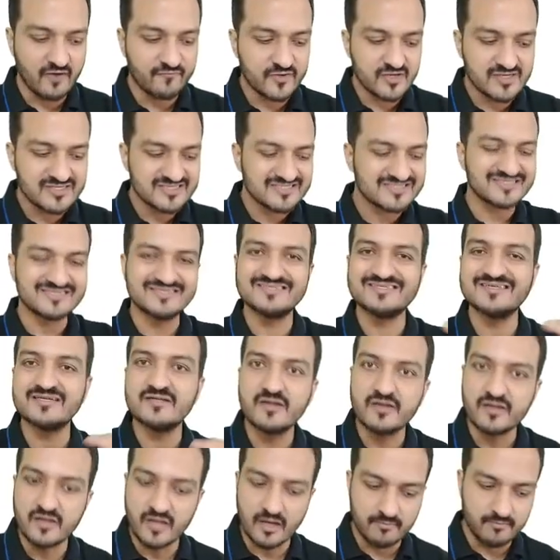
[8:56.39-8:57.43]
a
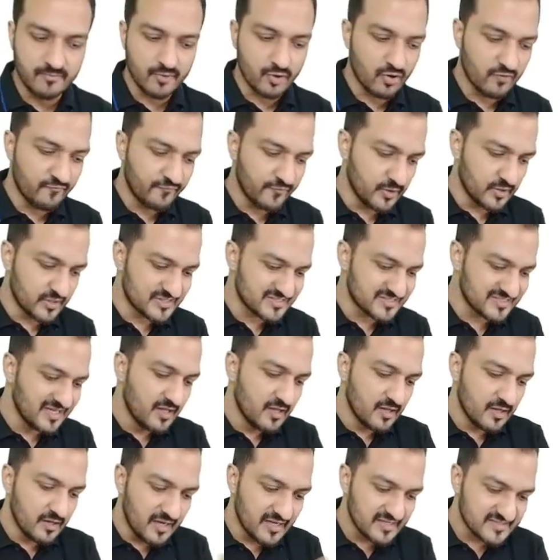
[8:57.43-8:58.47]
certain number of units.
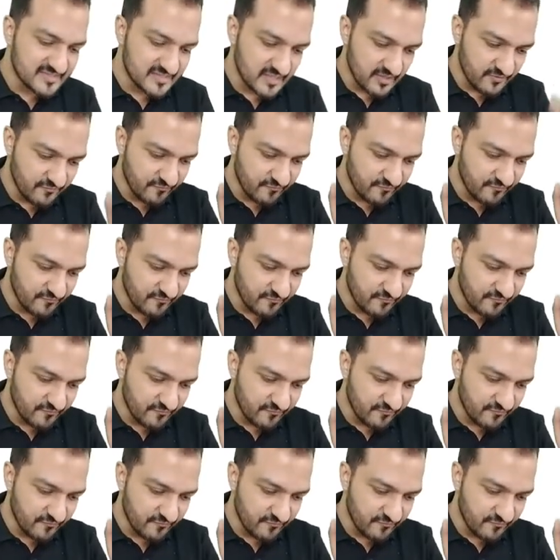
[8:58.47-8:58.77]
Let's say,